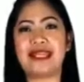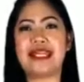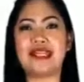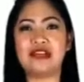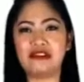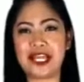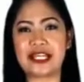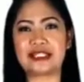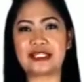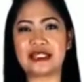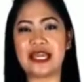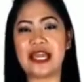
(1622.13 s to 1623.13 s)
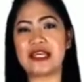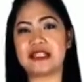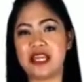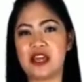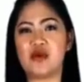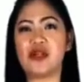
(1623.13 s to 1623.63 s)
degrees is
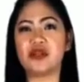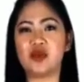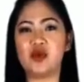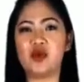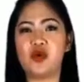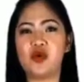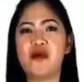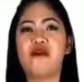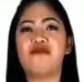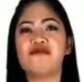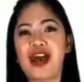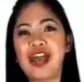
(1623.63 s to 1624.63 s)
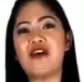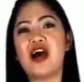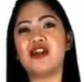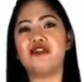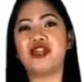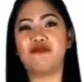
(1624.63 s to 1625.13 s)
equal to
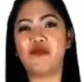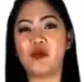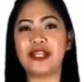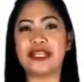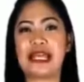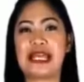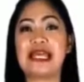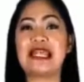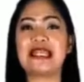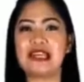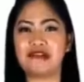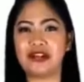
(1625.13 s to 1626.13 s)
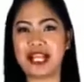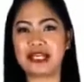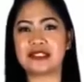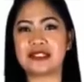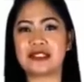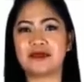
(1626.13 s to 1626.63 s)
540
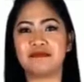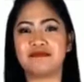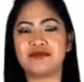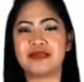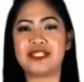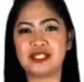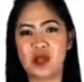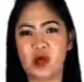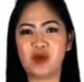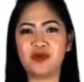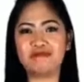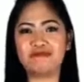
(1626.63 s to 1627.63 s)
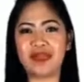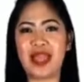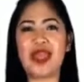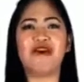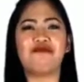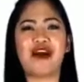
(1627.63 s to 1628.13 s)
degrees. So,
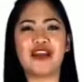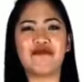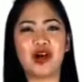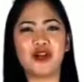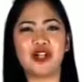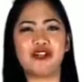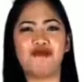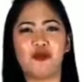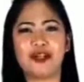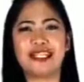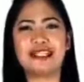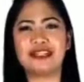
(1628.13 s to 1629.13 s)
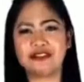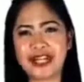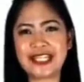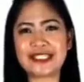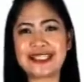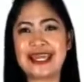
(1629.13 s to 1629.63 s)
540
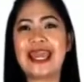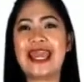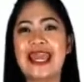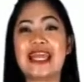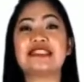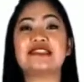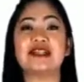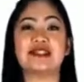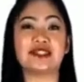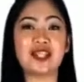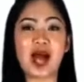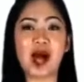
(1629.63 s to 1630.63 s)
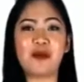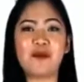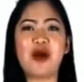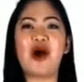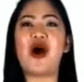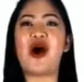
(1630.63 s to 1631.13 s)
degrees is the sum
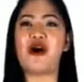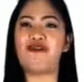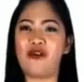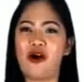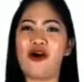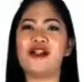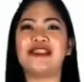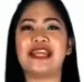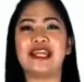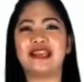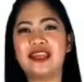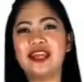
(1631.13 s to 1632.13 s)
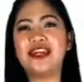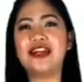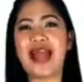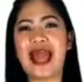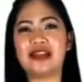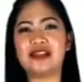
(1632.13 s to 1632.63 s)
of all the interior
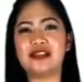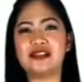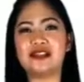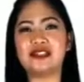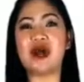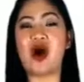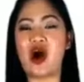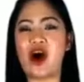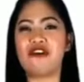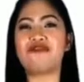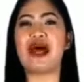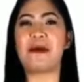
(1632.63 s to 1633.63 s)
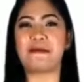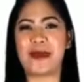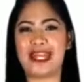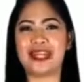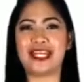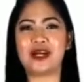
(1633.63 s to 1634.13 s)
angles of a
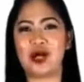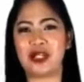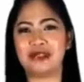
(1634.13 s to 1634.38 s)
pentagon.